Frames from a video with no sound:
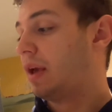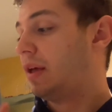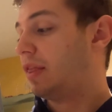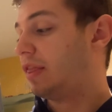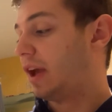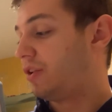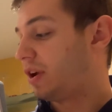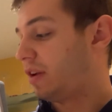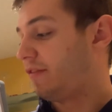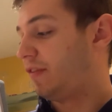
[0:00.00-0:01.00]
Then you're
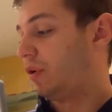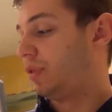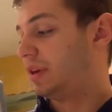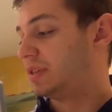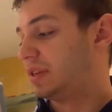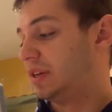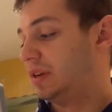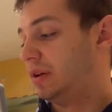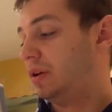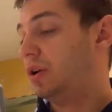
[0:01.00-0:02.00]
going to fill this
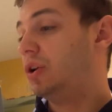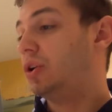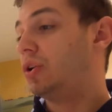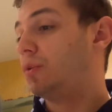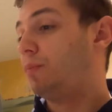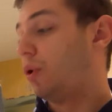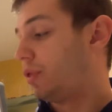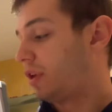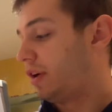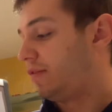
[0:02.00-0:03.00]
in.
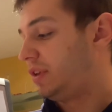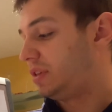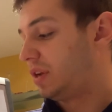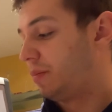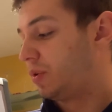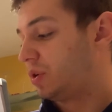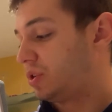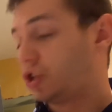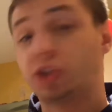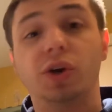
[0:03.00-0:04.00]
Both of these numbers
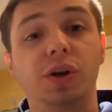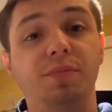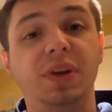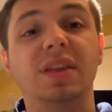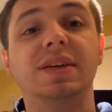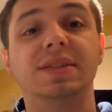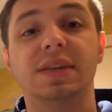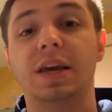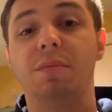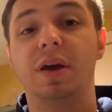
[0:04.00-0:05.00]
should be the
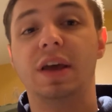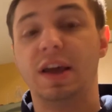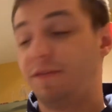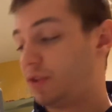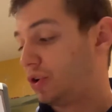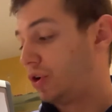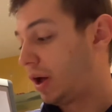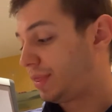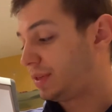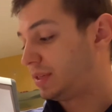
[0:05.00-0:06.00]
same. If they're
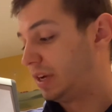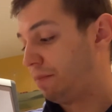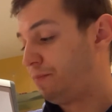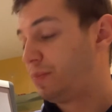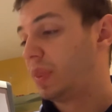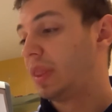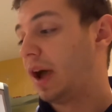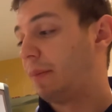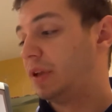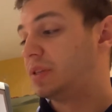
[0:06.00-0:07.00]
not the same,
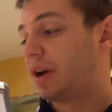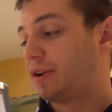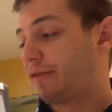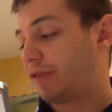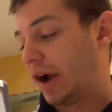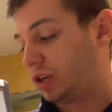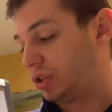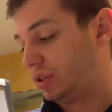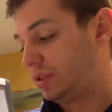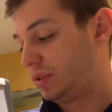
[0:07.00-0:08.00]
that means that your
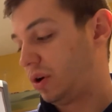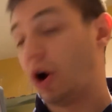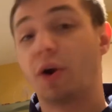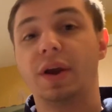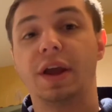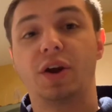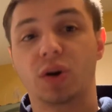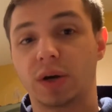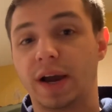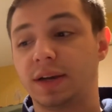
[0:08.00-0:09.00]
fractions are
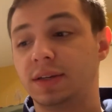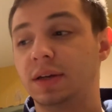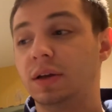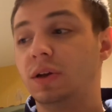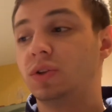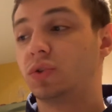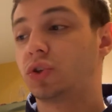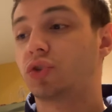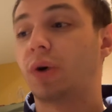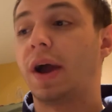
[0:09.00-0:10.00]
incorrect. So
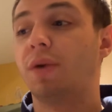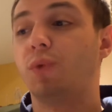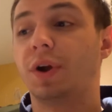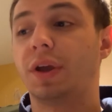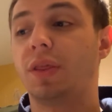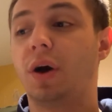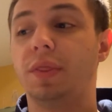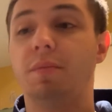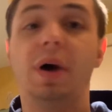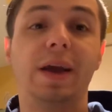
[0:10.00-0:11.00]
try working on
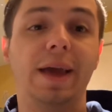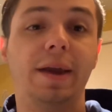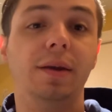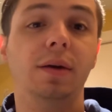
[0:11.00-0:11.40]
them again.